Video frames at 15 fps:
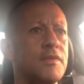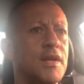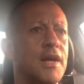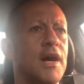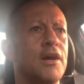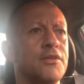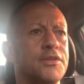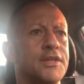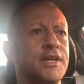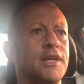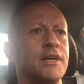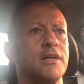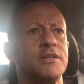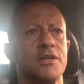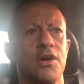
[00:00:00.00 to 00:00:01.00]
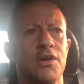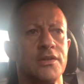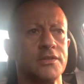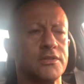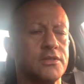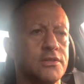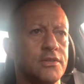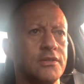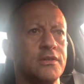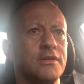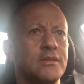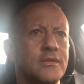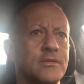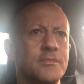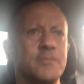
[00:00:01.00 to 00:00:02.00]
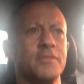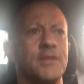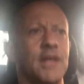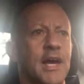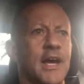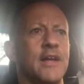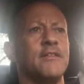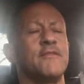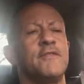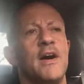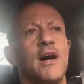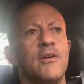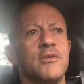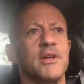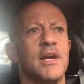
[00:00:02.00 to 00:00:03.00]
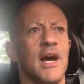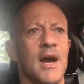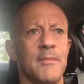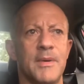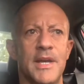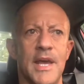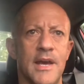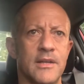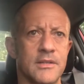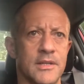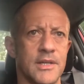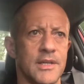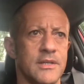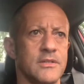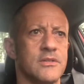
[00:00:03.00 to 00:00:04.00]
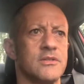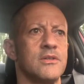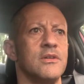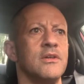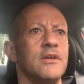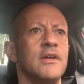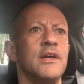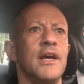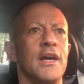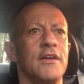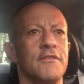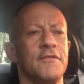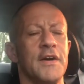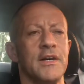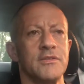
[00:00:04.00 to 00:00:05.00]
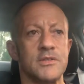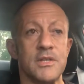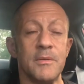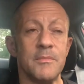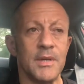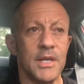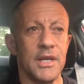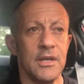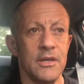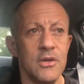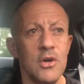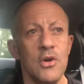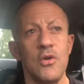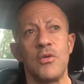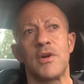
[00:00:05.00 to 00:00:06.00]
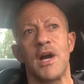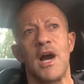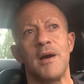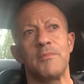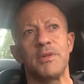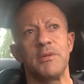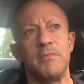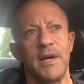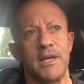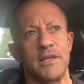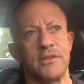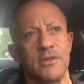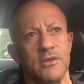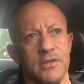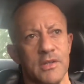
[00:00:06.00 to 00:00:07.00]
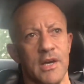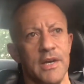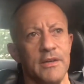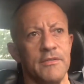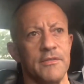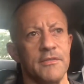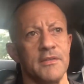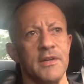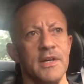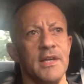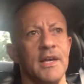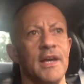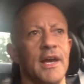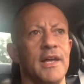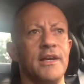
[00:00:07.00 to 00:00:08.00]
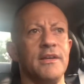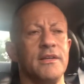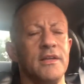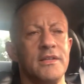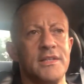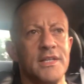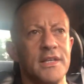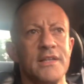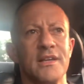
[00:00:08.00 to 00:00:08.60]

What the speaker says: healthy adults that found commonalities and found somebody who complemented their life and didn't